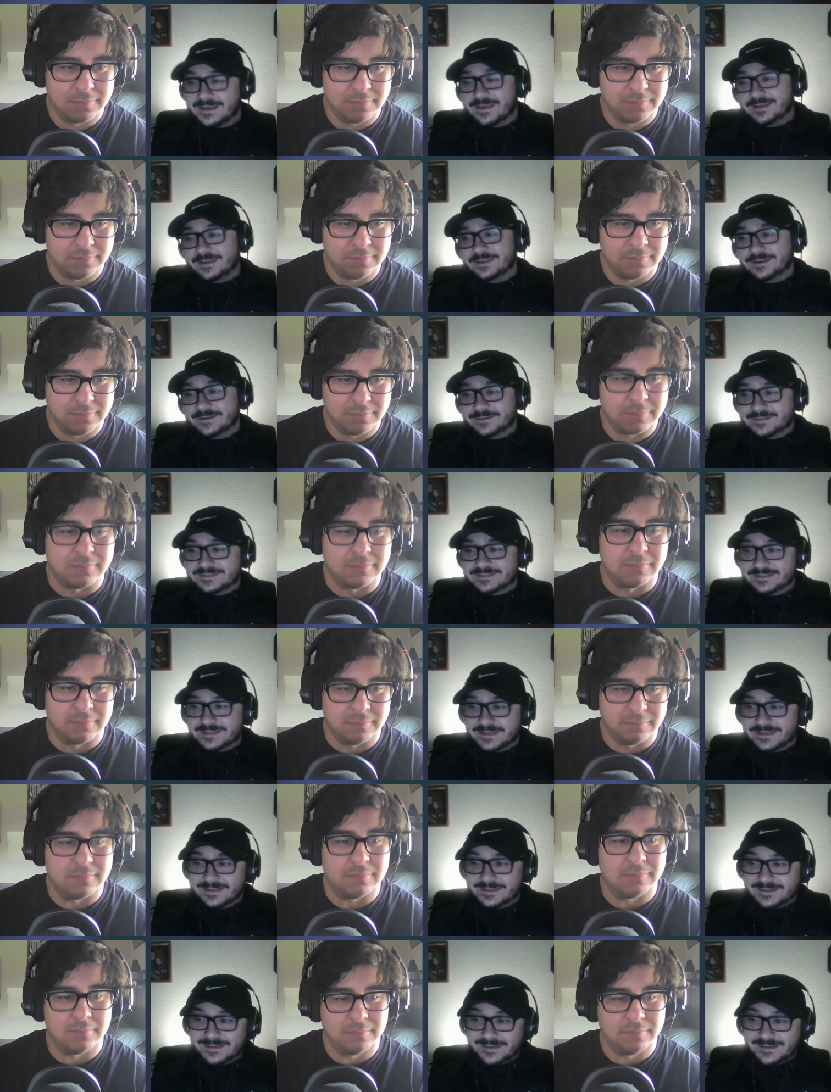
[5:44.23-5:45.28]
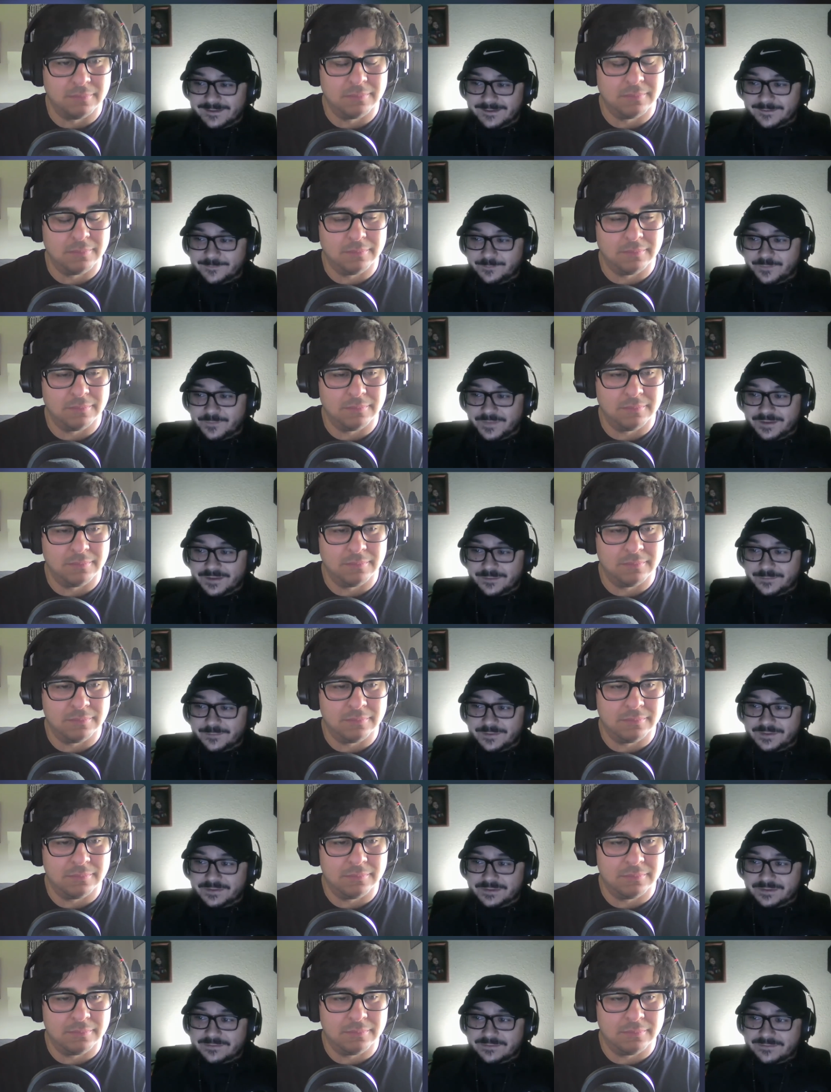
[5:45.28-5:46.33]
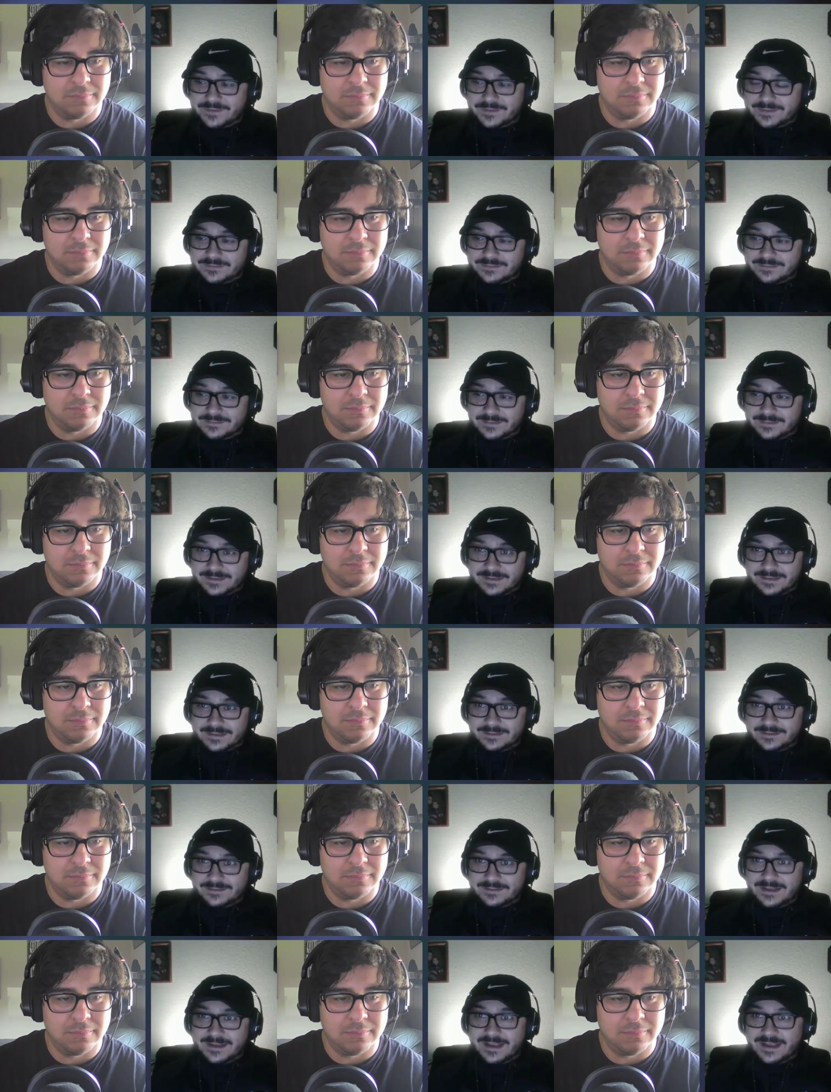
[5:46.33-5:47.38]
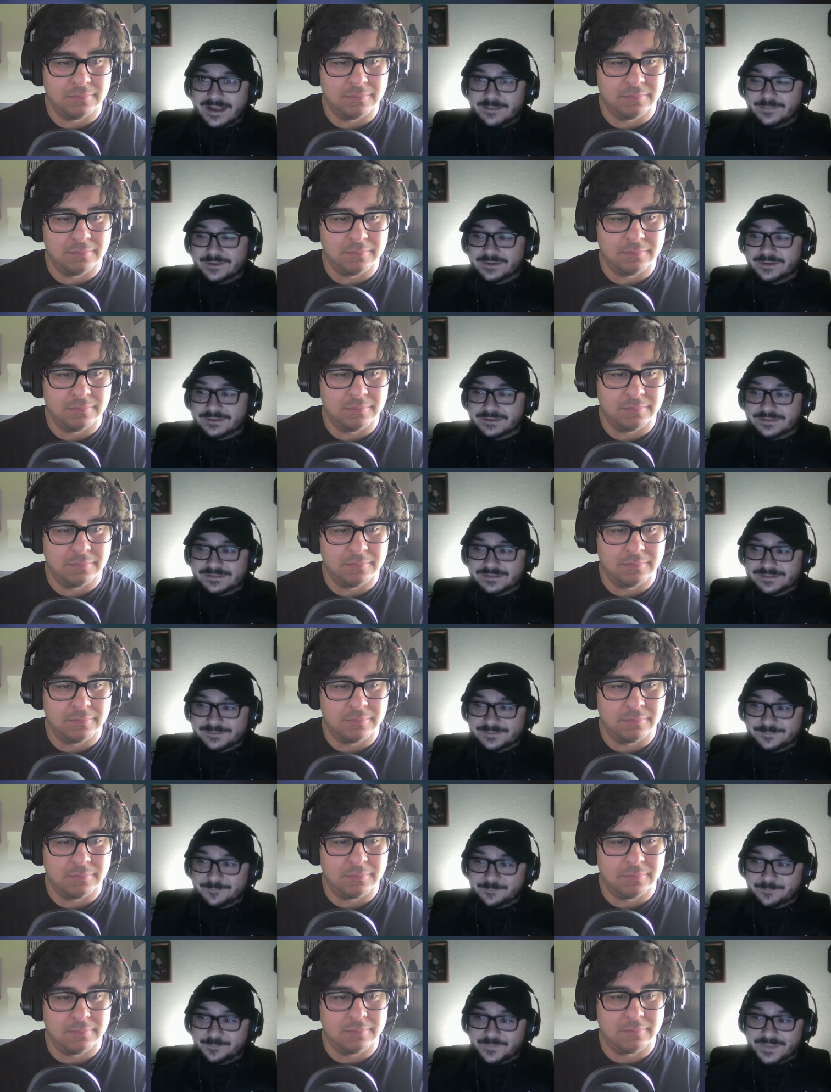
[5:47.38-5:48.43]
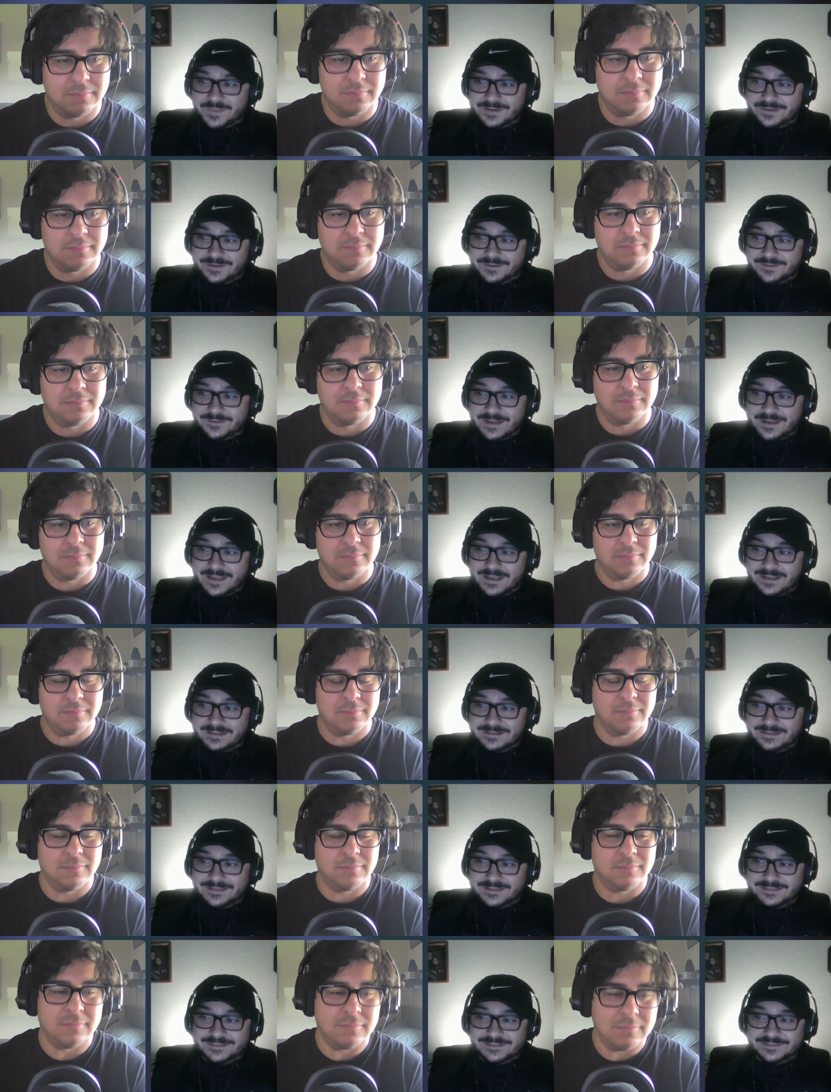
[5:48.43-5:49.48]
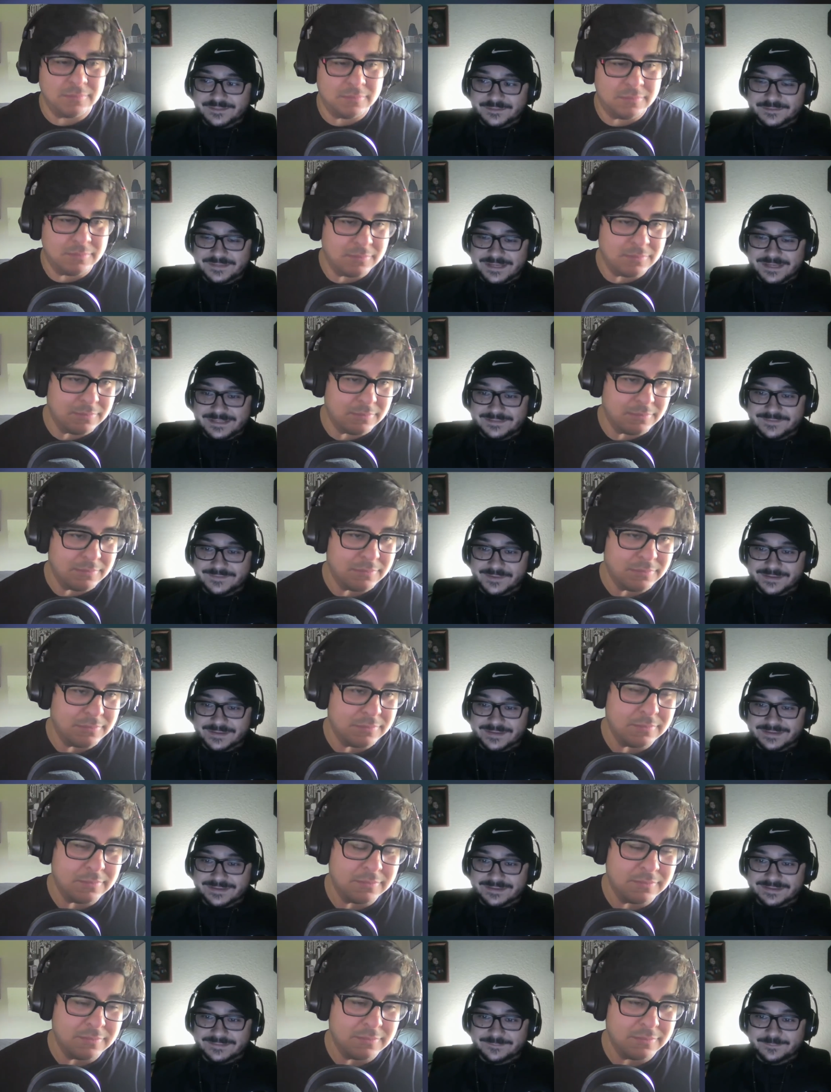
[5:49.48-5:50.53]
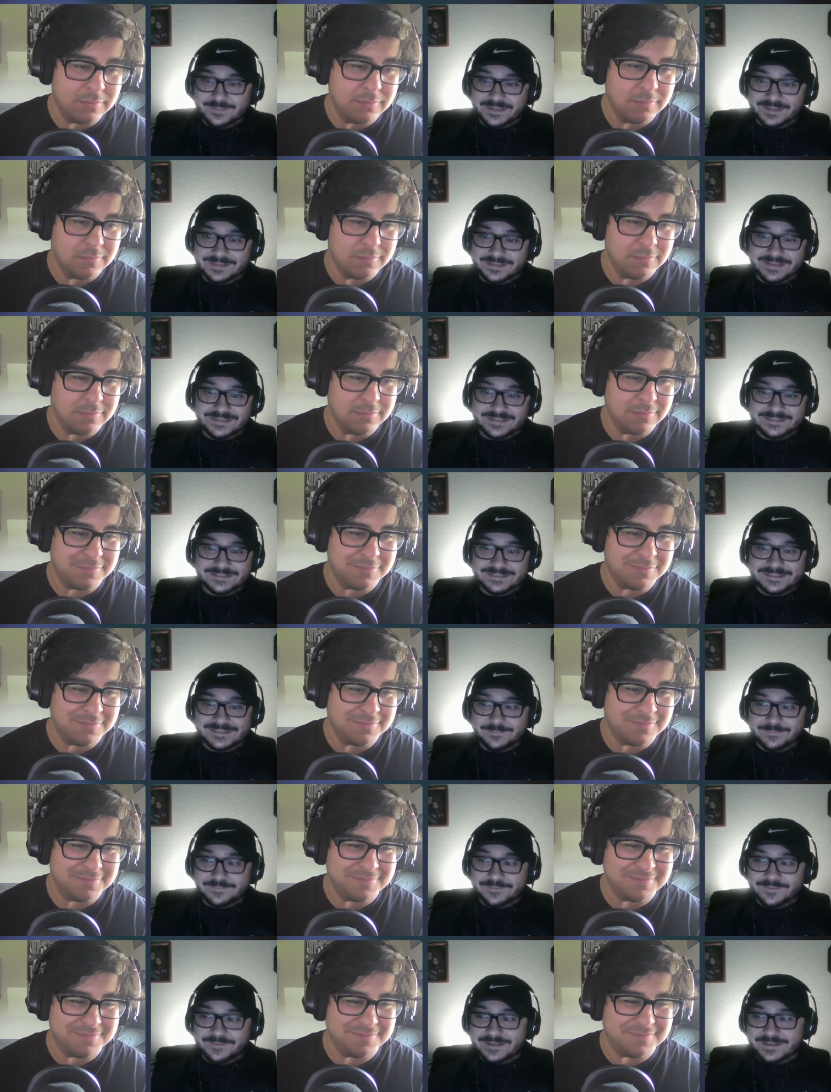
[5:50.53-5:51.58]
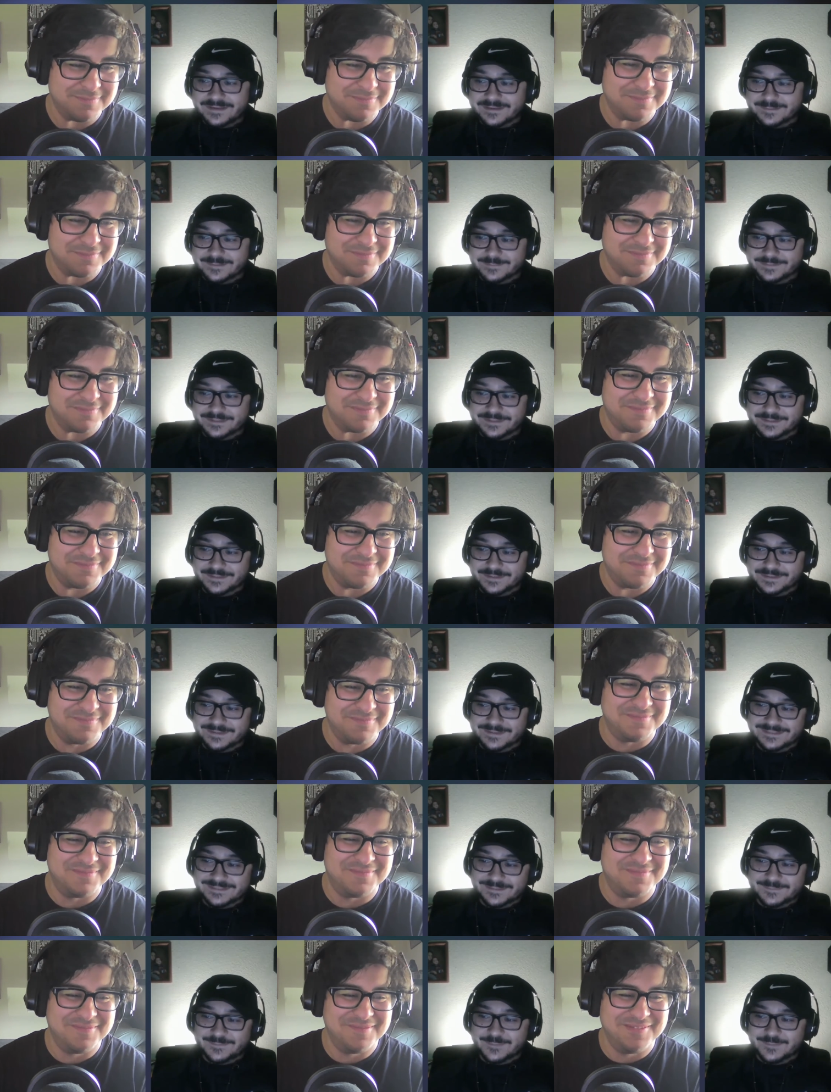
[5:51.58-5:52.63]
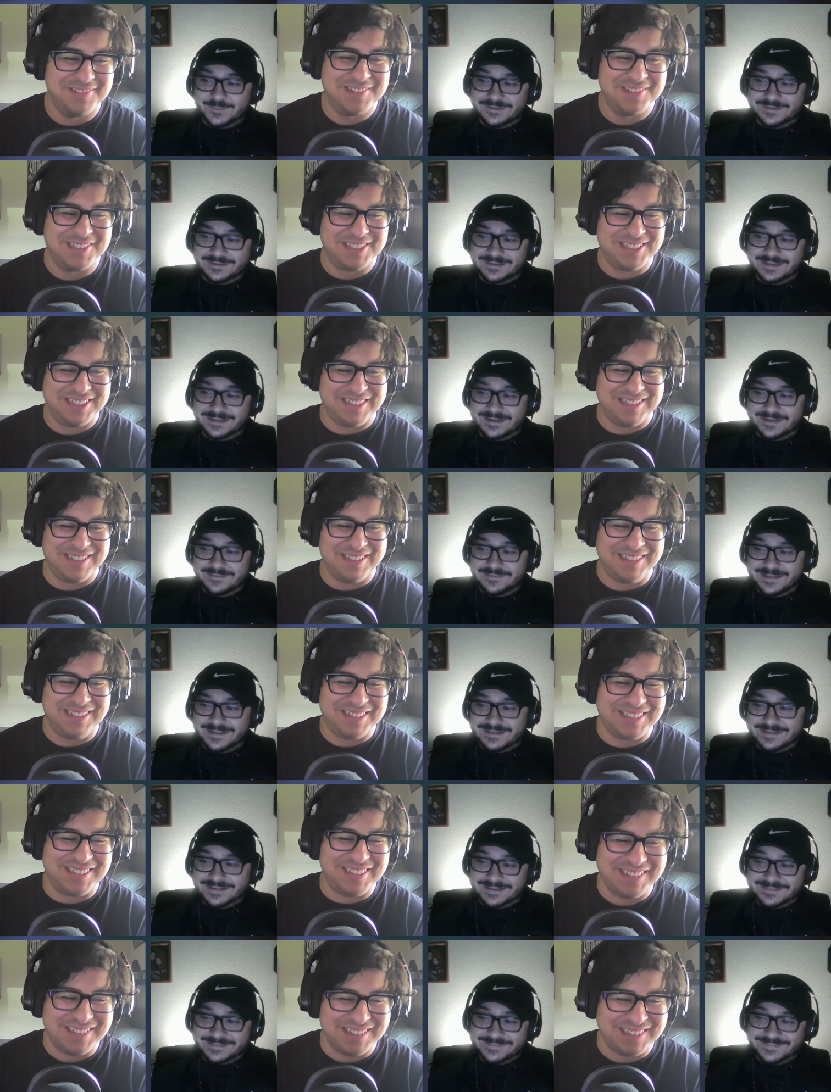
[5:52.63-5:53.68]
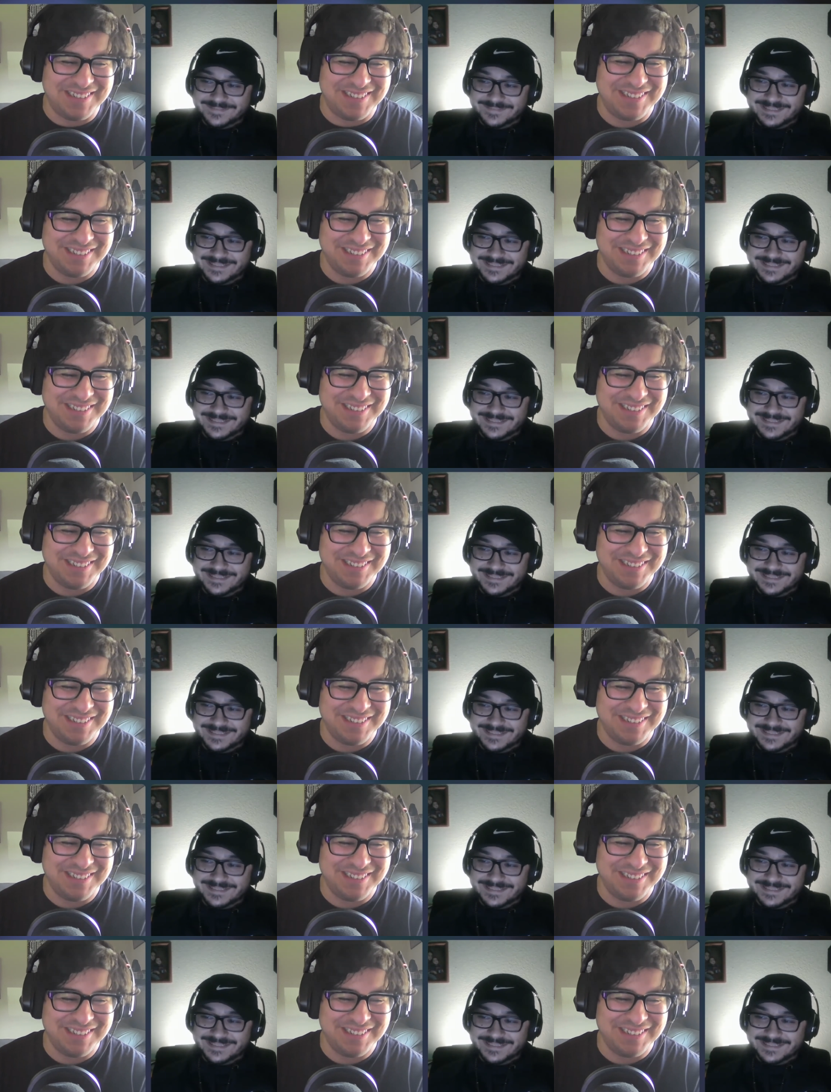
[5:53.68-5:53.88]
Speaker 1: You know, it's like mm-hmm. you know when you're given like hamburgers, you know, and they just don't taste very good, but they just keep feeding them to you. At some point, you're like, I've had enough.